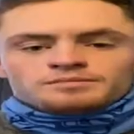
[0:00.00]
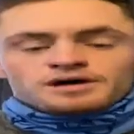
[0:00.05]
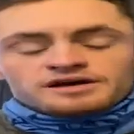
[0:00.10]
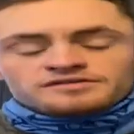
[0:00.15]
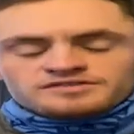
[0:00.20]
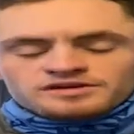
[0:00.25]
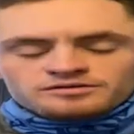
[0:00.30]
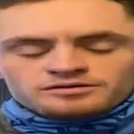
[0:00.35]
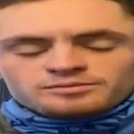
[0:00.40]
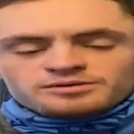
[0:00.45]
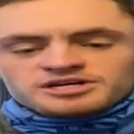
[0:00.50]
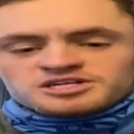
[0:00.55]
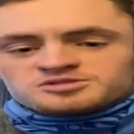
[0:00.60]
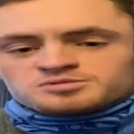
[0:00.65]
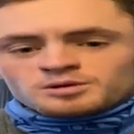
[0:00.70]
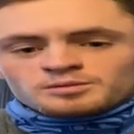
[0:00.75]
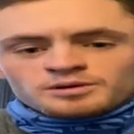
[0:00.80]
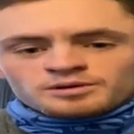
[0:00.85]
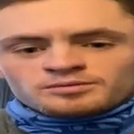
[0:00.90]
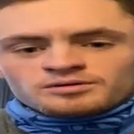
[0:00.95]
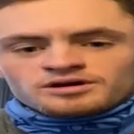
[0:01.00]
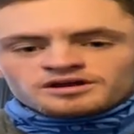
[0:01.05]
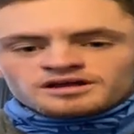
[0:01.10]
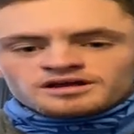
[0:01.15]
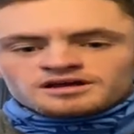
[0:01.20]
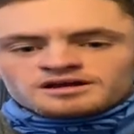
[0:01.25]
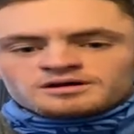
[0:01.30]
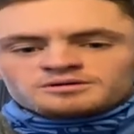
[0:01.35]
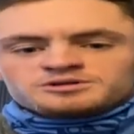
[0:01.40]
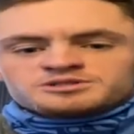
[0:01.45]
My favorite baseball
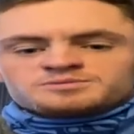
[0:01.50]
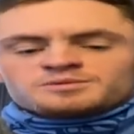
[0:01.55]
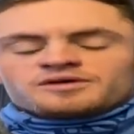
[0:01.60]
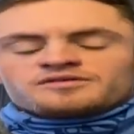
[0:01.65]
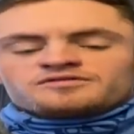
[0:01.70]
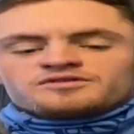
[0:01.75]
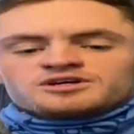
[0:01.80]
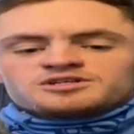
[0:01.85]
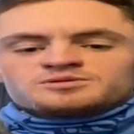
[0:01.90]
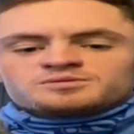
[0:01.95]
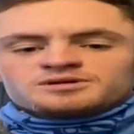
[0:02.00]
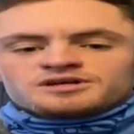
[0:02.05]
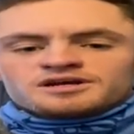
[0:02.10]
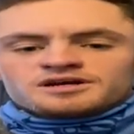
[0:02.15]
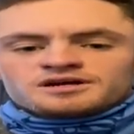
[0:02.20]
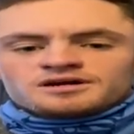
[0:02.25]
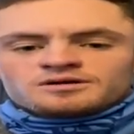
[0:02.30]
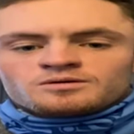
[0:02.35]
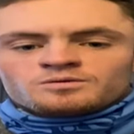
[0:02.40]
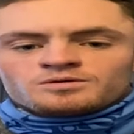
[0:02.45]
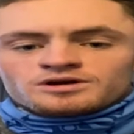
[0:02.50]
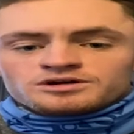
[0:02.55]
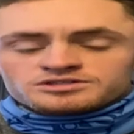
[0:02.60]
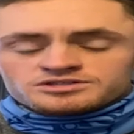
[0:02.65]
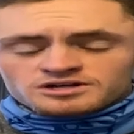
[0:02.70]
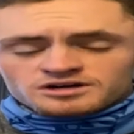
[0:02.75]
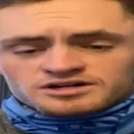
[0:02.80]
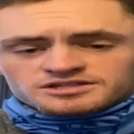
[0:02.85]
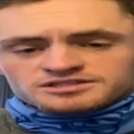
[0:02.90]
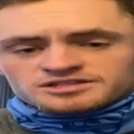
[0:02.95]
memory here was my freshman year when
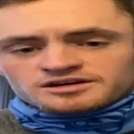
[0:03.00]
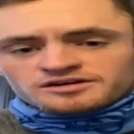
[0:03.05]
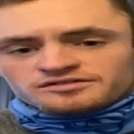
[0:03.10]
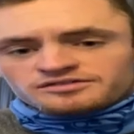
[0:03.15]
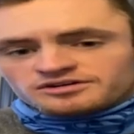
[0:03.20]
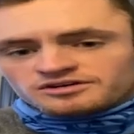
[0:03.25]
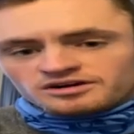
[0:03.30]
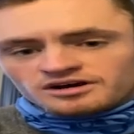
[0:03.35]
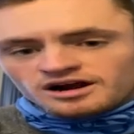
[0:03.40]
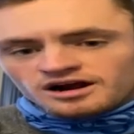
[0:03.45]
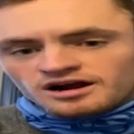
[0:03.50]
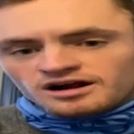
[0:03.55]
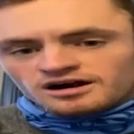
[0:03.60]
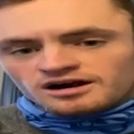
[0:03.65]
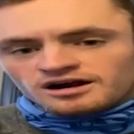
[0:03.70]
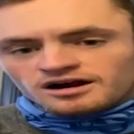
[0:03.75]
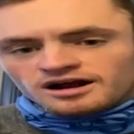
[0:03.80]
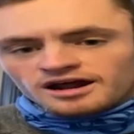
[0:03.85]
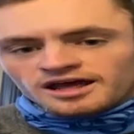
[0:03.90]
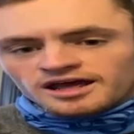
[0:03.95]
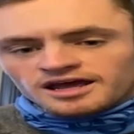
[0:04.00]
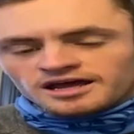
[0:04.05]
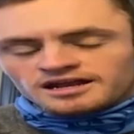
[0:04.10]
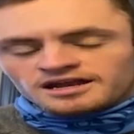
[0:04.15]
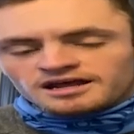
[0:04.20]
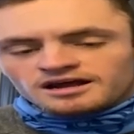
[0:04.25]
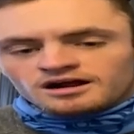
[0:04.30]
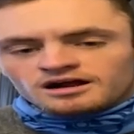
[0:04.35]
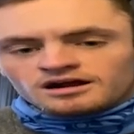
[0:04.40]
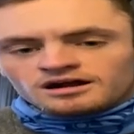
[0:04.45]
our starting center fielder got hurt
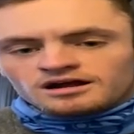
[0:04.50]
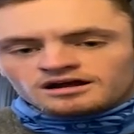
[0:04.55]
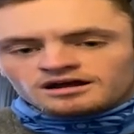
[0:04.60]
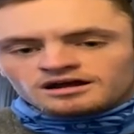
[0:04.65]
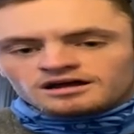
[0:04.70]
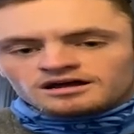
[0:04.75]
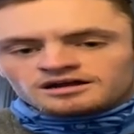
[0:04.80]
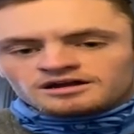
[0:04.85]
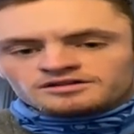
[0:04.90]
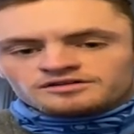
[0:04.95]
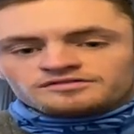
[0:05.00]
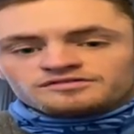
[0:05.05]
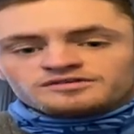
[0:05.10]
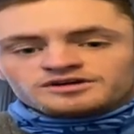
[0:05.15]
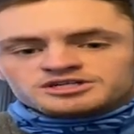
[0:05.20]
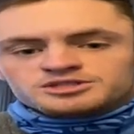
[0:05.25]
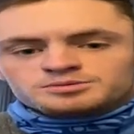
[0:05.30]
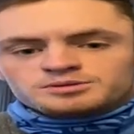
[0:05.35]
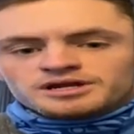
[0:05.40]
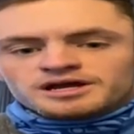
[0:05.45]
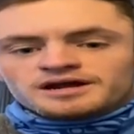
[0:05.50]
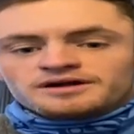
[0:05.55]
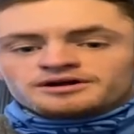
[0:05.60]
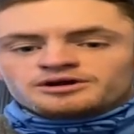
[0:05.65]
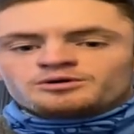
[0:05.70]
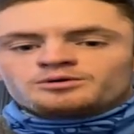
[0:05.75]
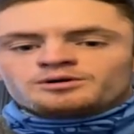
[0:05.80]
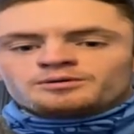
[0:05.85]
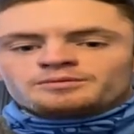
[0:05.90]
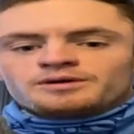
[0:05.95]
and uh, another freshman,
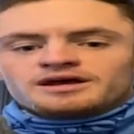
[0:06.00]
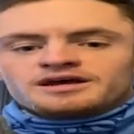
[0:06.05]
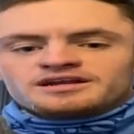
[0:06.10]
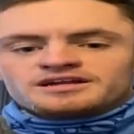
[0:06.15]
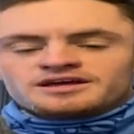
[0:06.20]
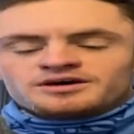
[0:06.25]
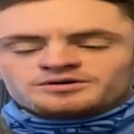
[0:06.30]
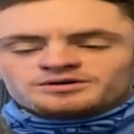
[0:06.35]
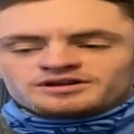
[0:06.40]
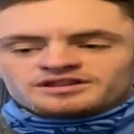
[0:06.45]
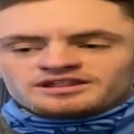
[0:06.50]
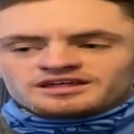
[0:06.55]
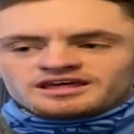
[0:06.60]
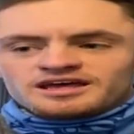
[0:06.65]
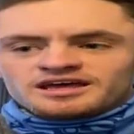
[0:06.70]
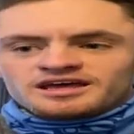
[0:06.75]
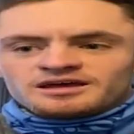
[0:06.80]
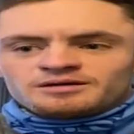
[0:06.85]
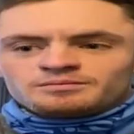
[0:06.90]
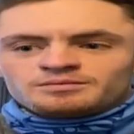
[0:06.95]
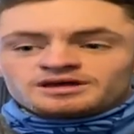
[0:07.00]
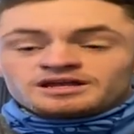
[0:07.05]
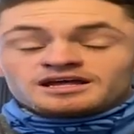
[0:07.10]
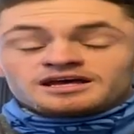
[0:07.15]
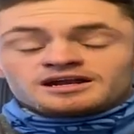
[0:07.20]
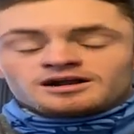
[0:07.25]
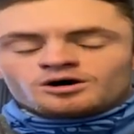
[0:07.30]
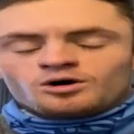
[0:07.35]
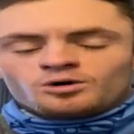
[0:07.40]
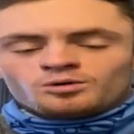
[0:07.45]
Harry Quimby, had to go into the game and
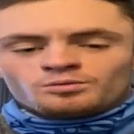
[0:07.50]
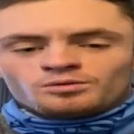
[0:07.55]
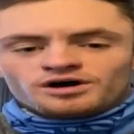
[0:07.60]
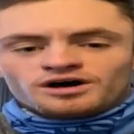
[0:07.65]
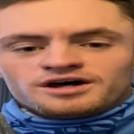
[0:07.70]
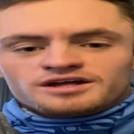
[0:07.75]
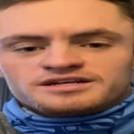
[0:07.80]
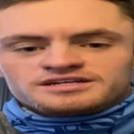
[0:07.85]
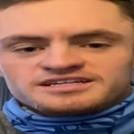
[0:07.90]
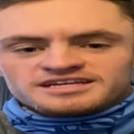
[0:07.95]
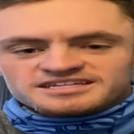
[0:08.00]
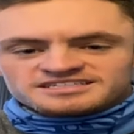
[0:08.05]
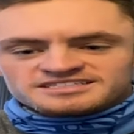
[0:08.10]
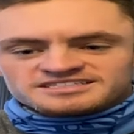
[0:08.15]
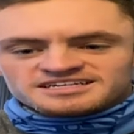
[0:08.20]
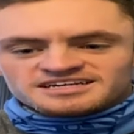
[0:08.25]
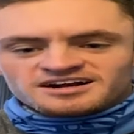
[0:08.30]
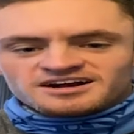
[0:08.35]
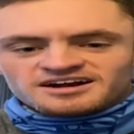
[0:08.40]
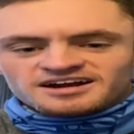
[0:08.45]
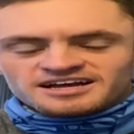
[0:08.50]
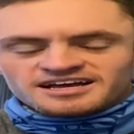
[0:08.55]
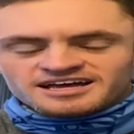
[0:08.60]
he had a home run dead center and he